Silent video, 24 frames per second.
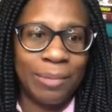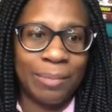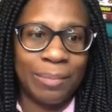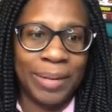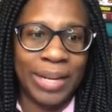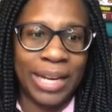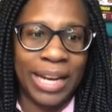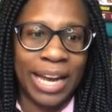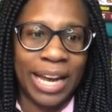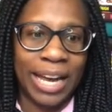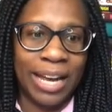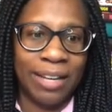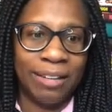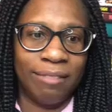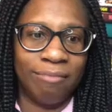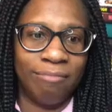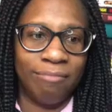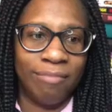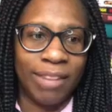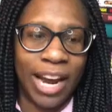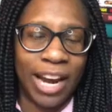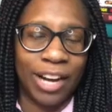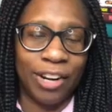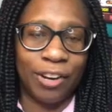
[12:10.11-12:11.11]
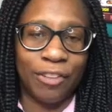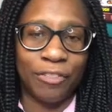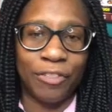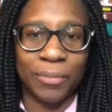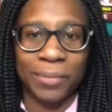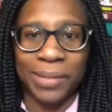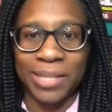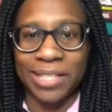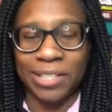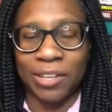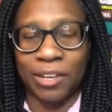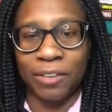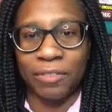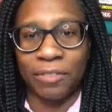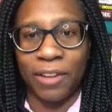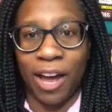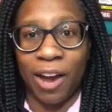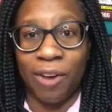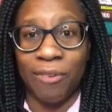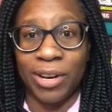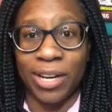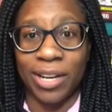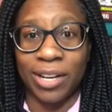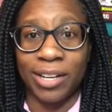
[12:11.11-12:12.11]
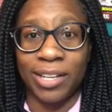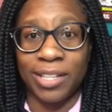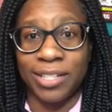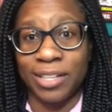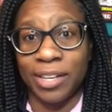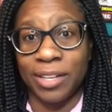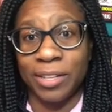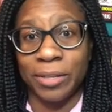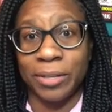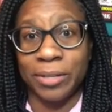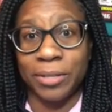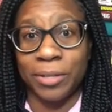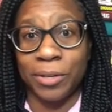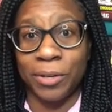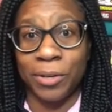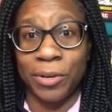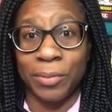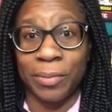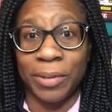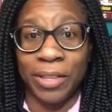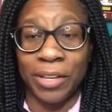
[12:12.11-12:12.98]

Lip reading: again, I know for myself, I wanted to stay close to home,